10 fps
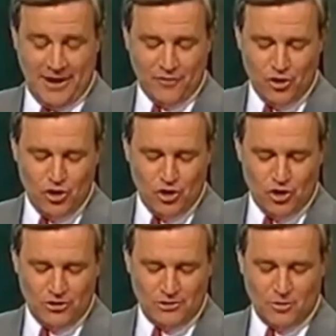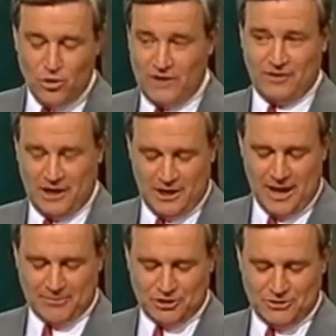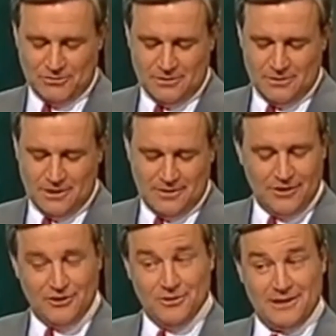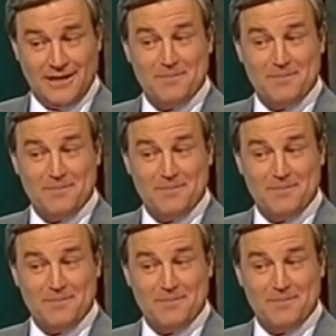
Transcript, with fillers: they've heard that we've kidnapped you, and they're doing